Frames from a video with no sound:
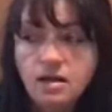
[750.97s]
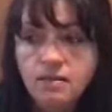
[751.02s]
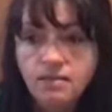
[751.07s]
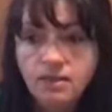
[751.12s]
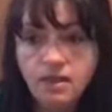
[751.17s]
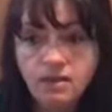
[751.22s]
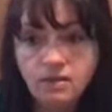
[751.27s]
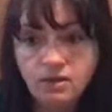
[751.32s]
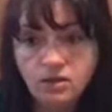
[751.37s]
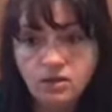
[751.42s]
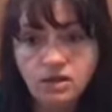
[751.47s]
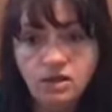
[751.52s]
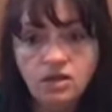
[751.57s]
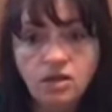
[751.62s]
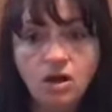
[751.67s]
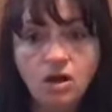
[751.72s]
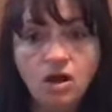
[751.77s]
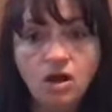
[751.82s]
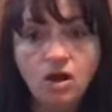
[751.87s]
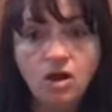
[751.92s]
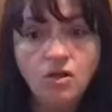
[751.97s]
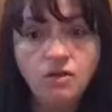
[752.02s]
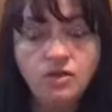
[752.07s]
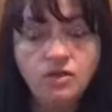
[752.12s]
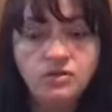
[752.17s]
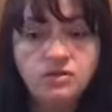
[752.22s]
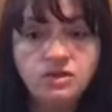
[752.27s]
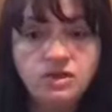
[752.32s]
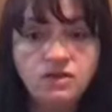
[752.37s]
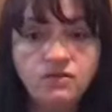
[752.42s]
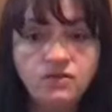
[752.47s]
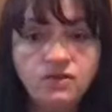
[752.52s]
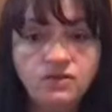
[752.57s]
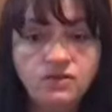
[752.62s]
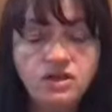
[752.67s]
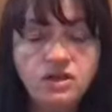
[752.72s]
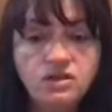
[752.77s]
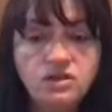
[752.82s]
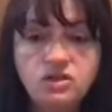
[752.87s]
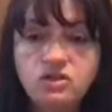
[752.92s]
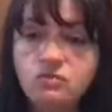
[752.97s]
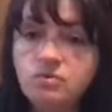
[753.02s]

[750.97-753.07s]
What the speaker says: They look at all those different things.